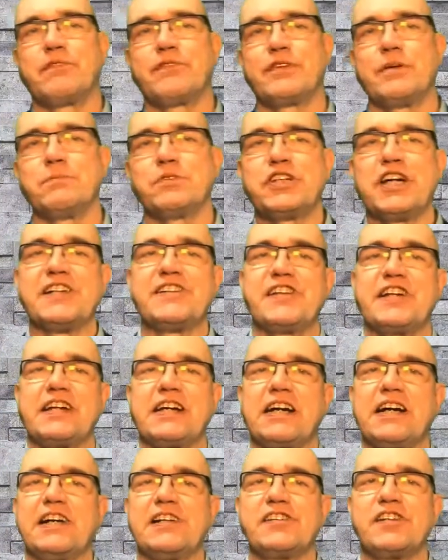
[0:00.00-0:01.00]
from
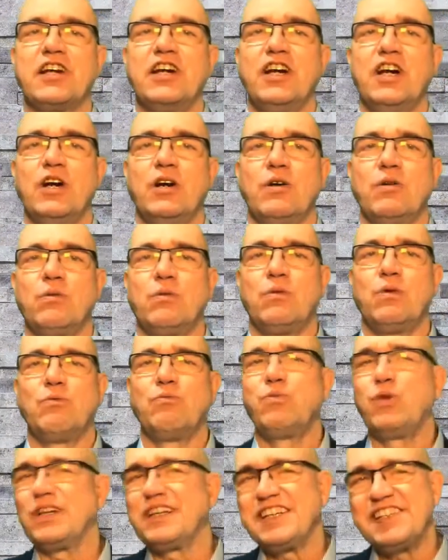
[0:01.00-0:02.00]
Jessica is,
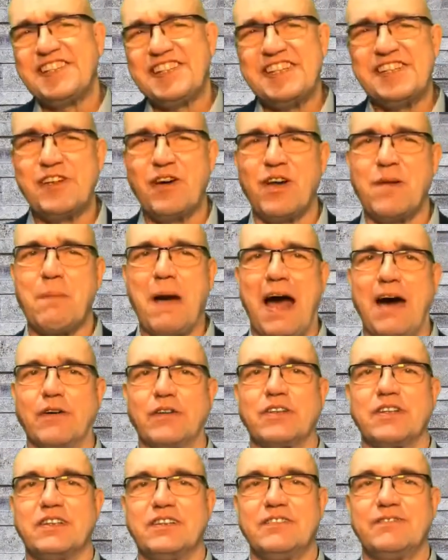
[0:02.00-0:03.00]
what is this all
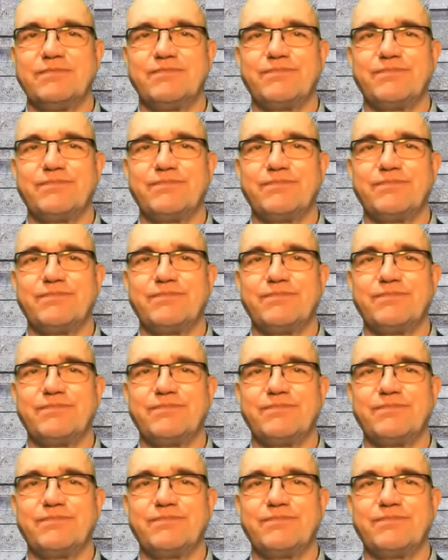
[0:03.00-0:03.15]
about?